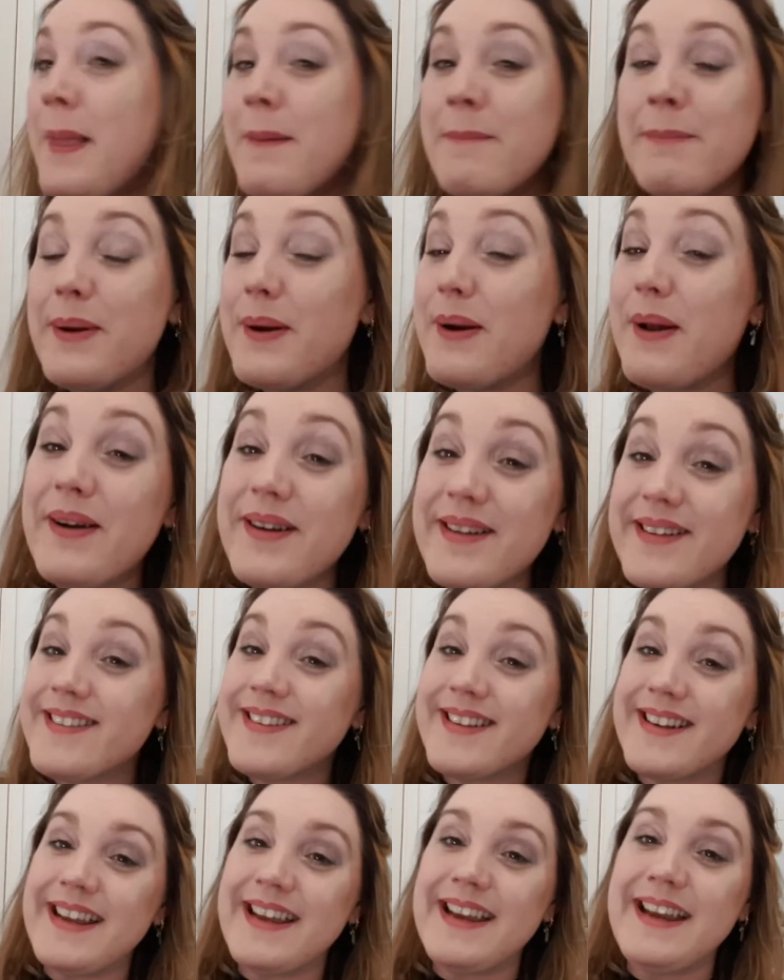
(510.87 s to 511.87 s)
But
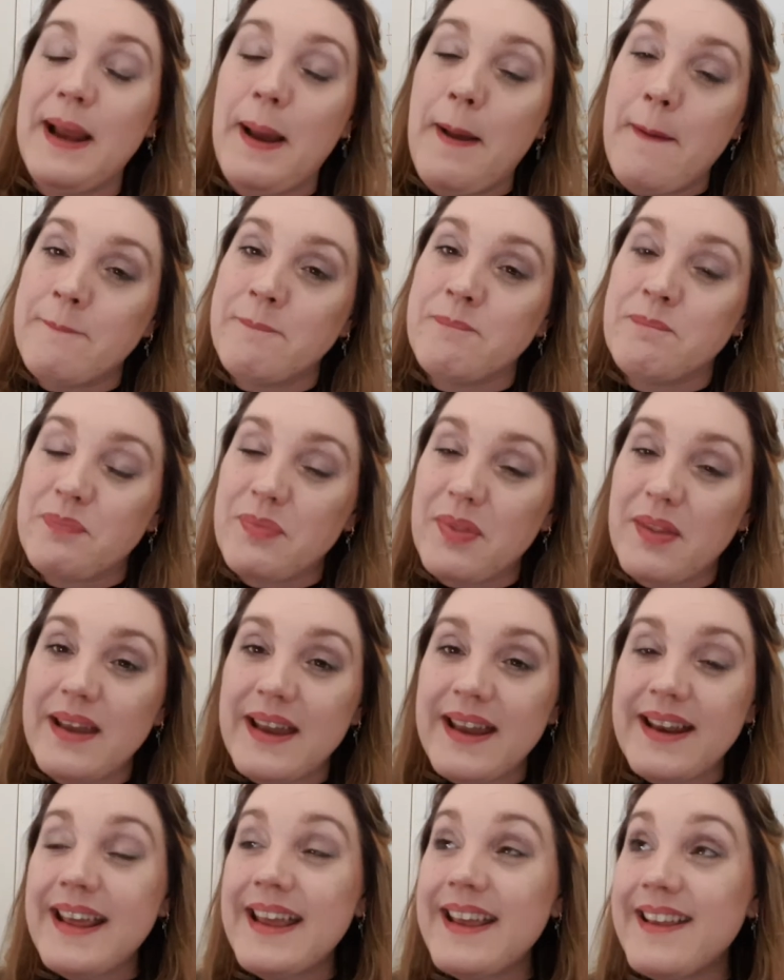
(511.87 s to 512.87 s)
honestly,
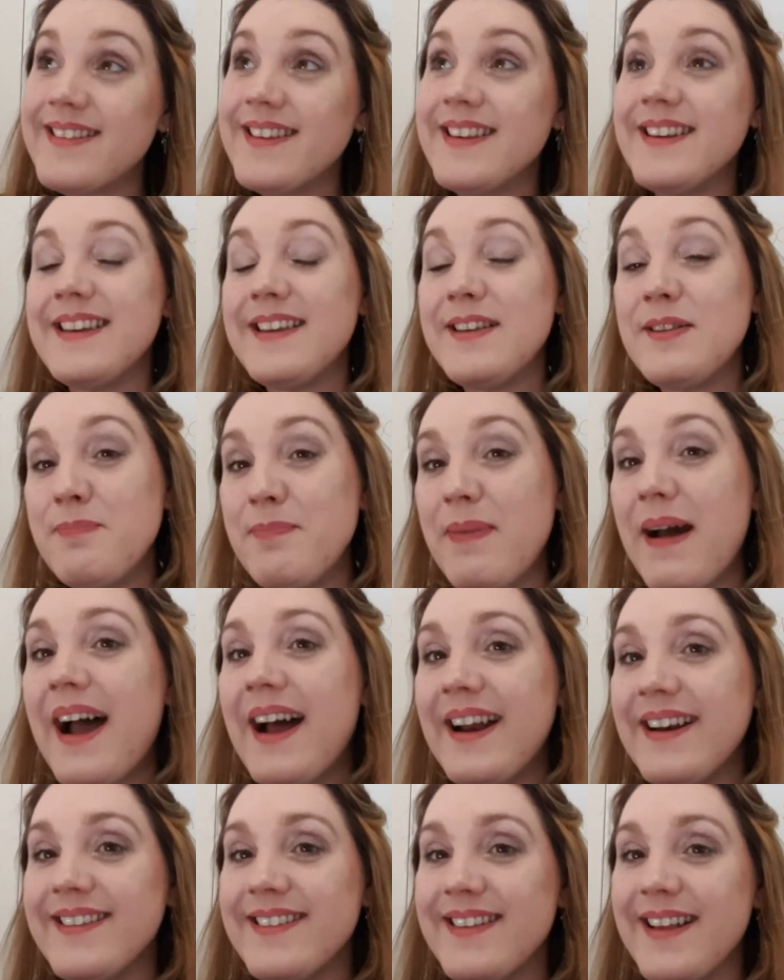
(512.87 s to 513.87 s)
it isn't as
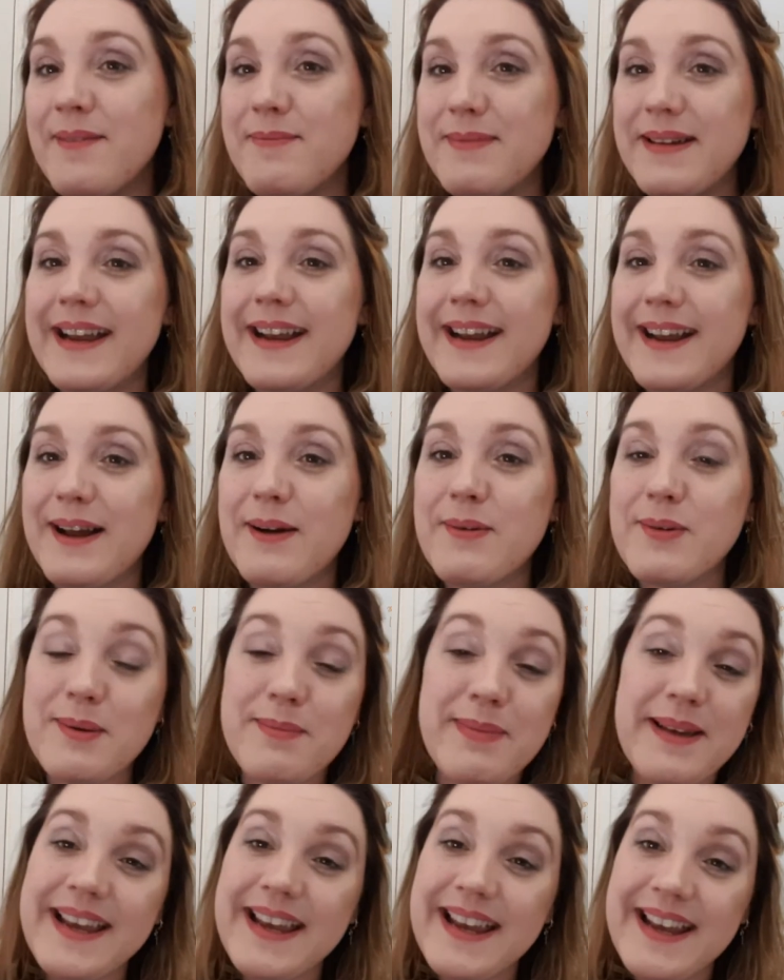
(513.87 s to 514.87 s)
bad as I make it out to
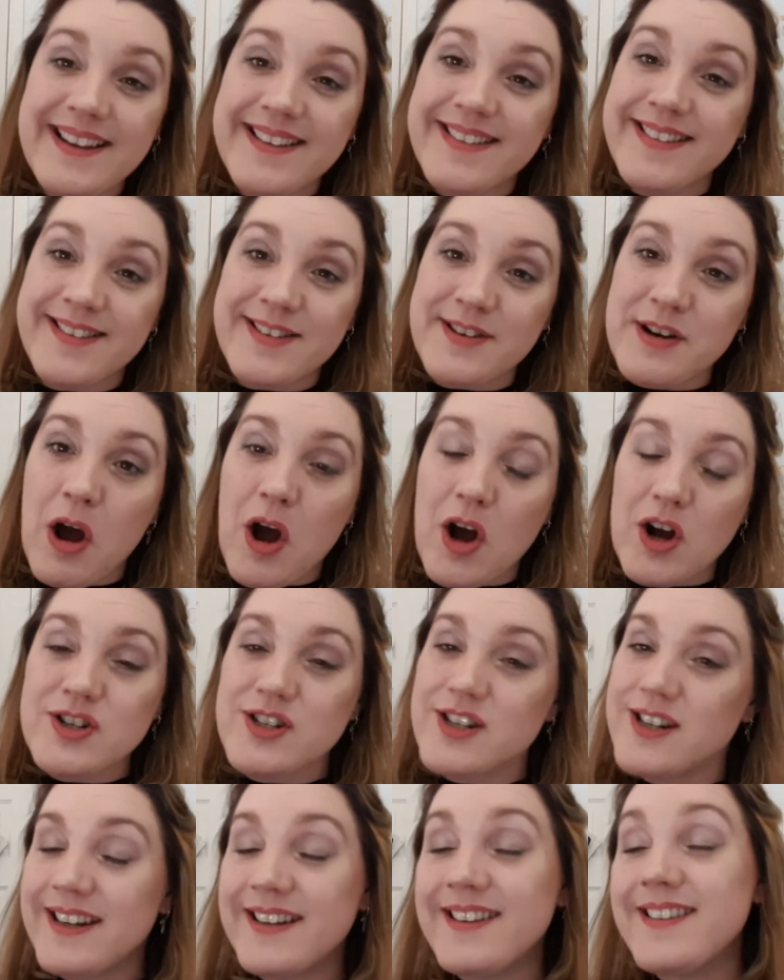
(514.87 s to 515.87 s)
be. It's not.
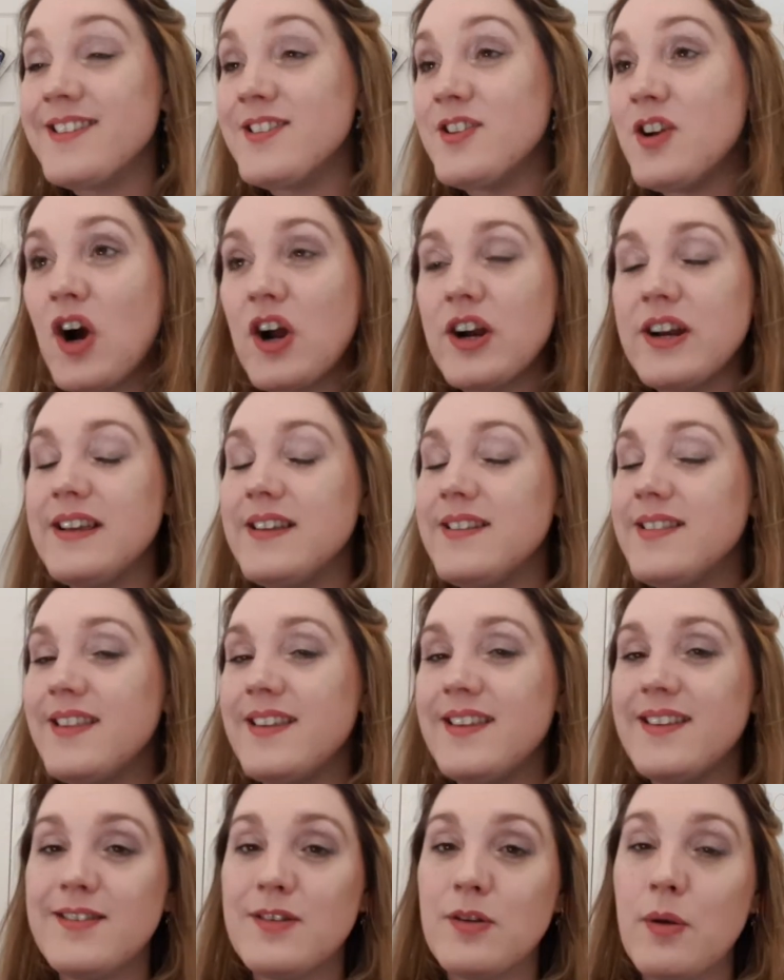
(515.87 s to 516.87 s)

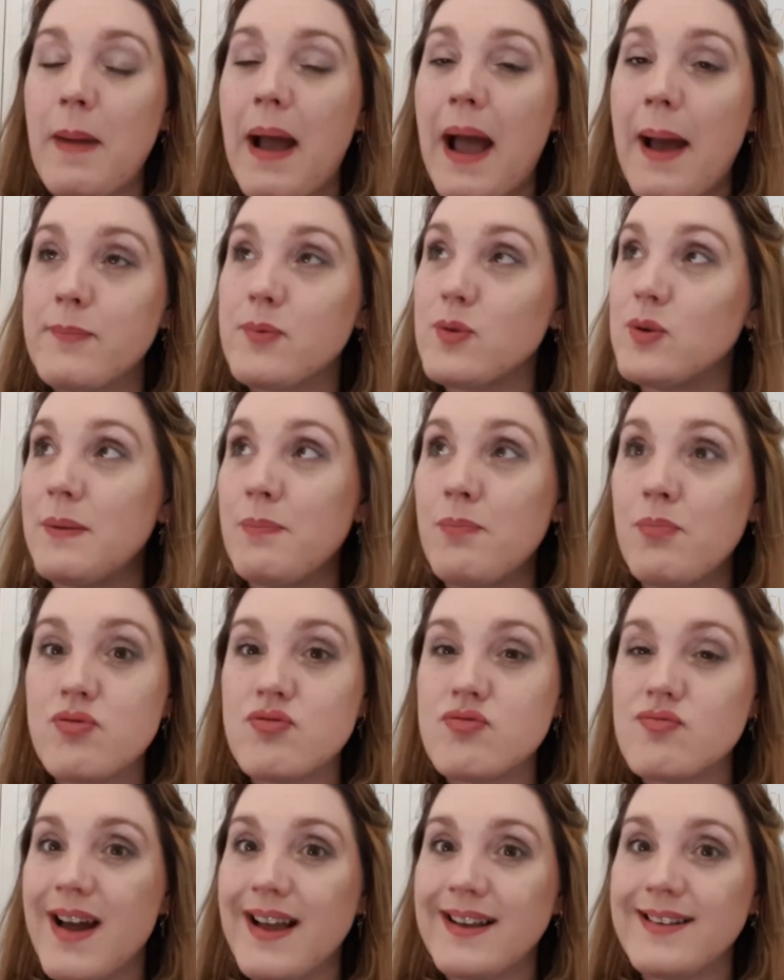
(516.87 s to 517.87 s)
There's some absolutely
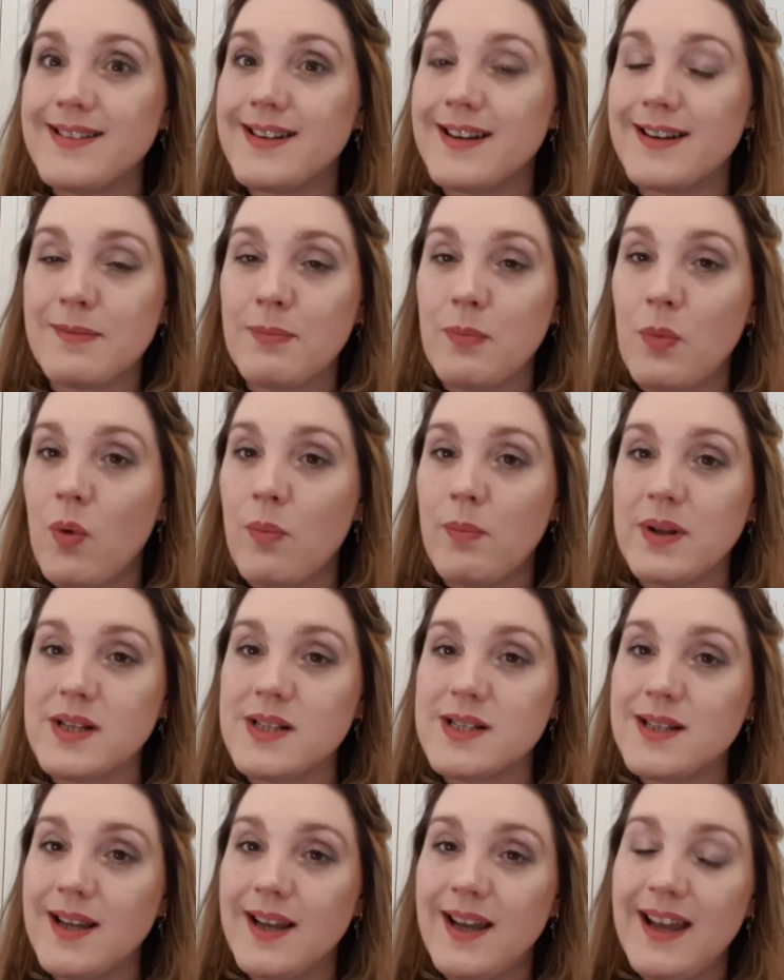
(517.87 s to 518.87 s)
priceless
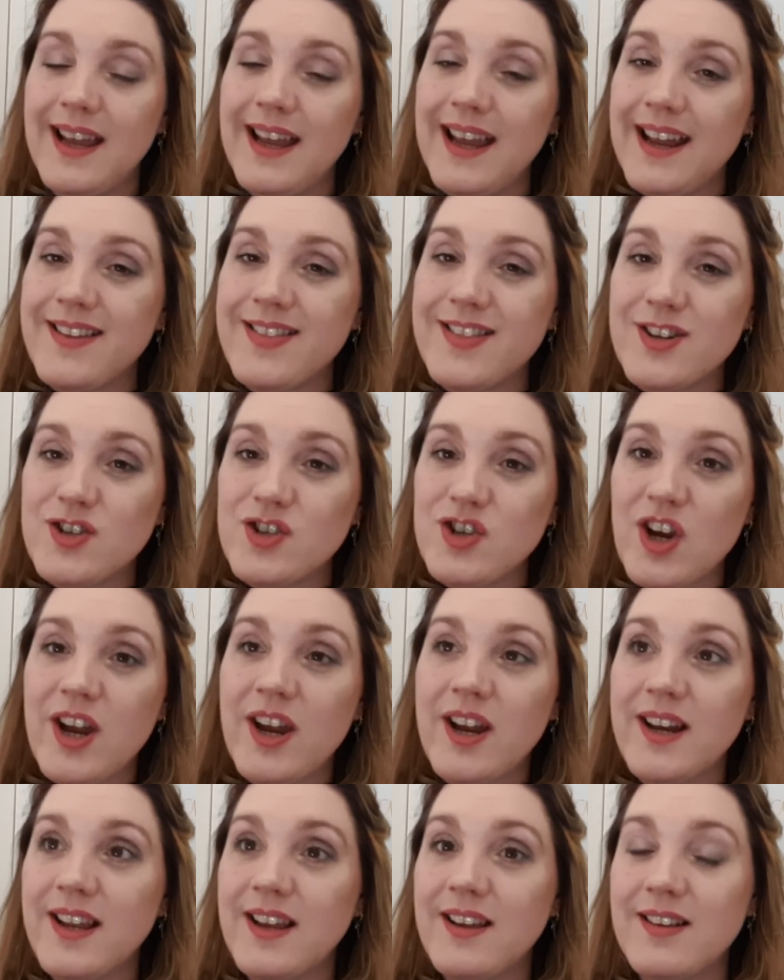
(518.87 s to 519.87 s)
moments, and the
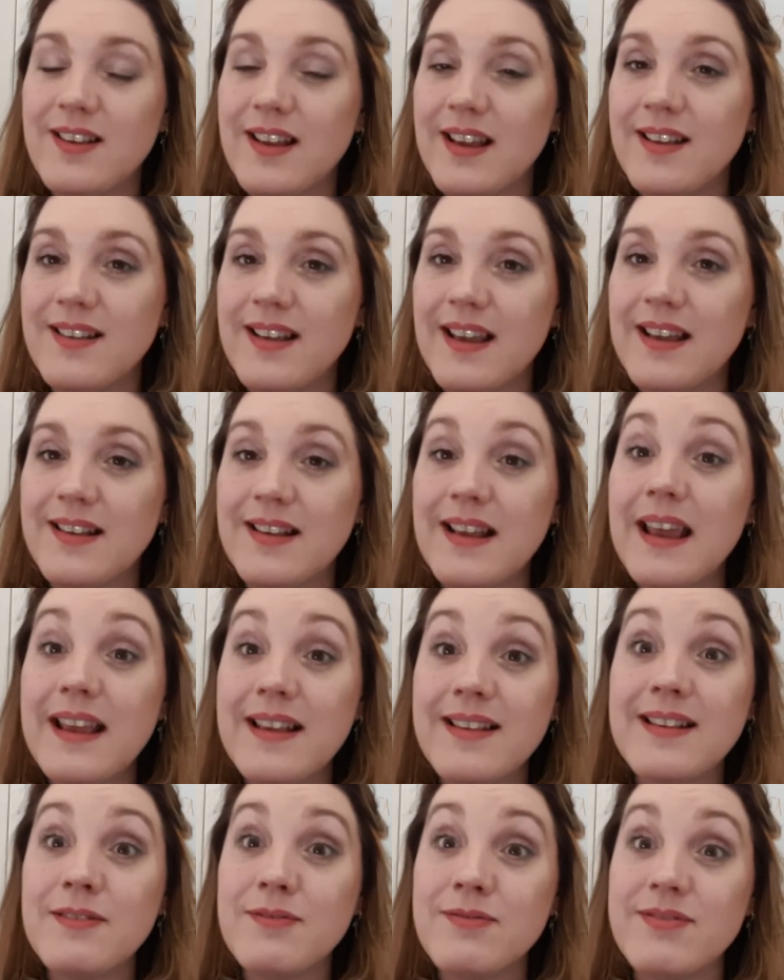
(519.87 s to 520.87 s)
journey
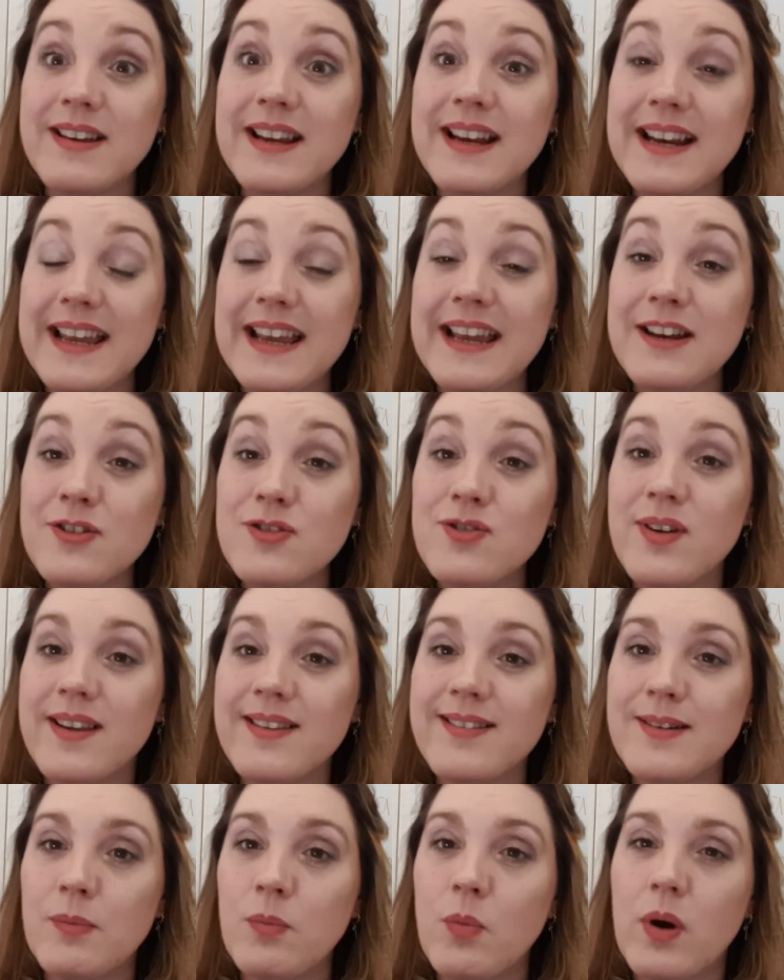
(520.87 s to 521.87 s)
is a really
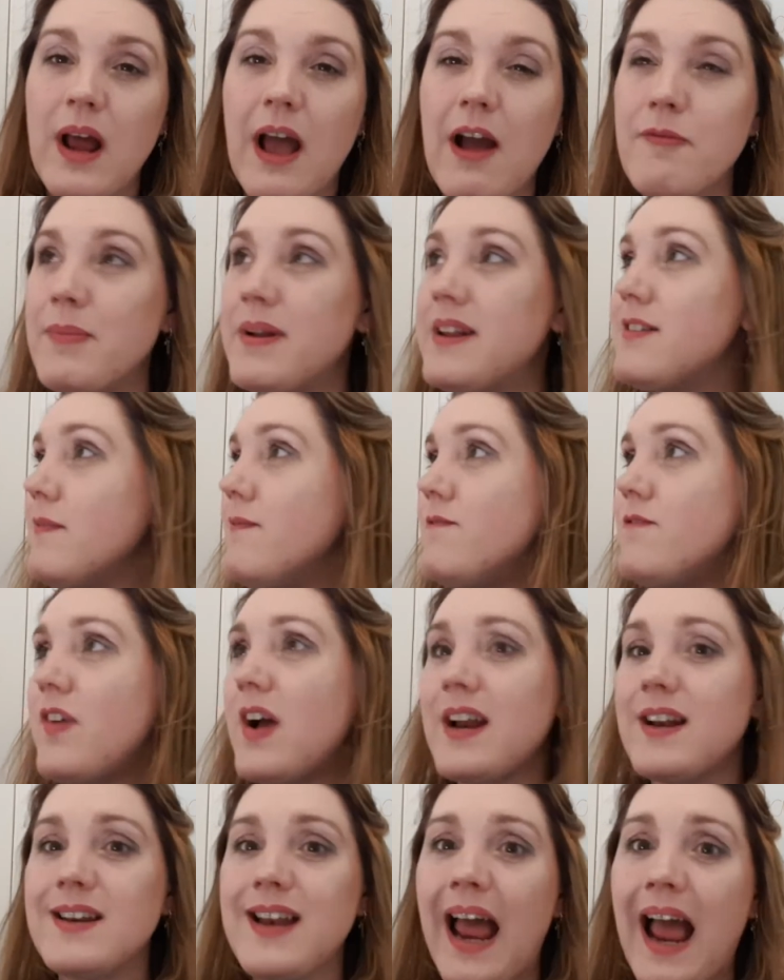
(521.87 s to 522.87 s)
interesting one. I've met some
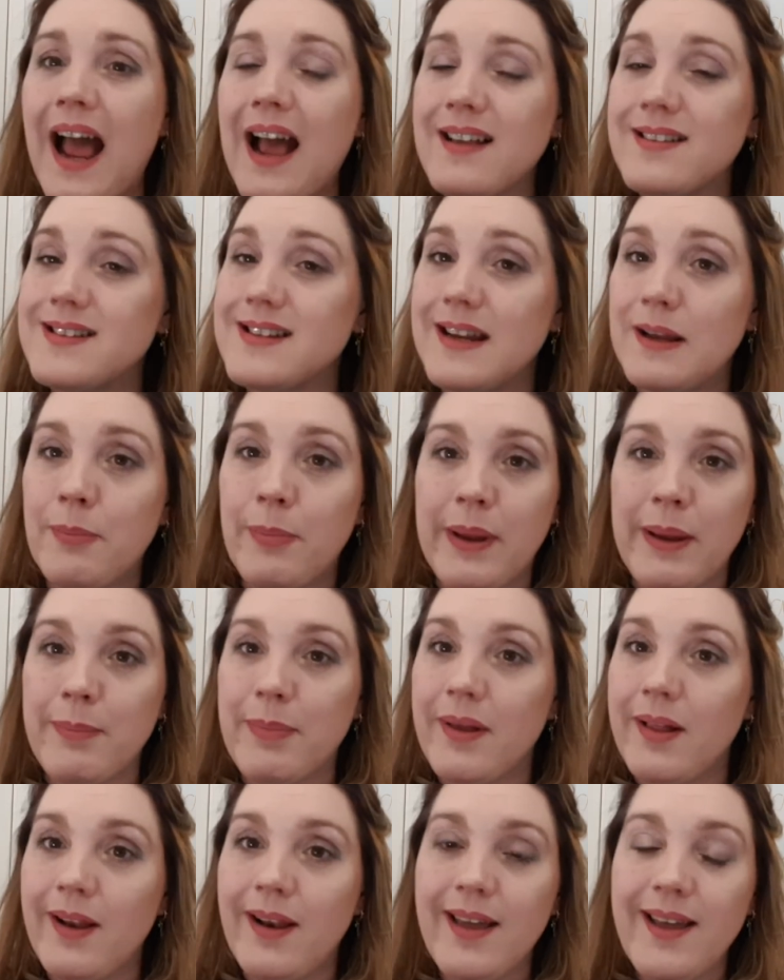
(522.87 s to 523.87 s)
fantastic
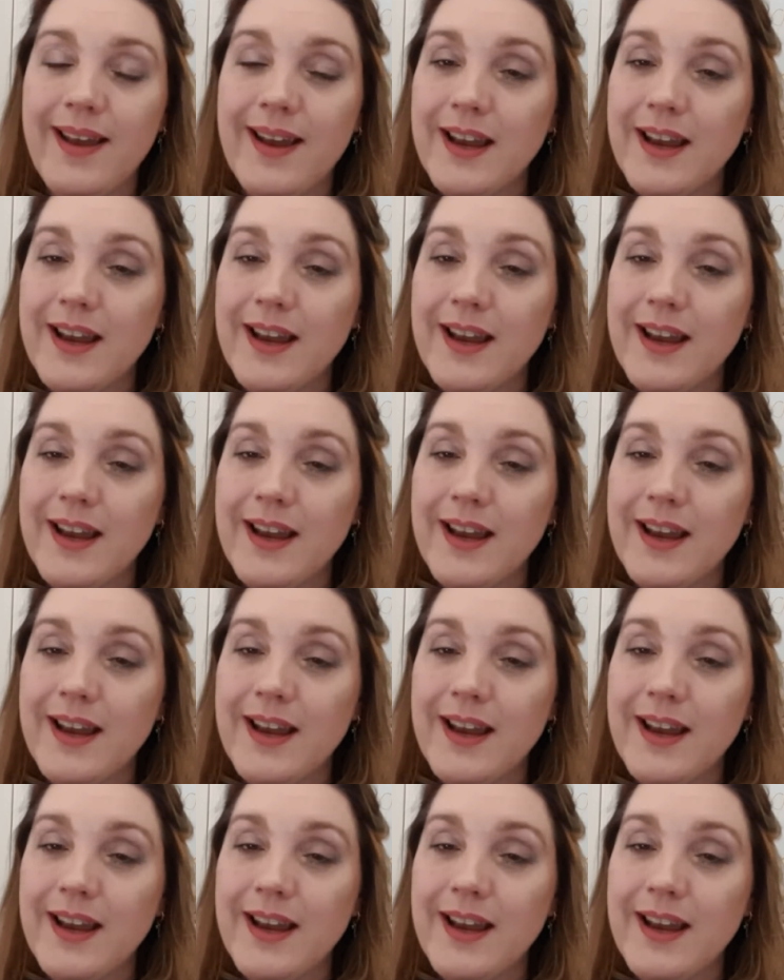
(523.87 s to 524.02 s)
people.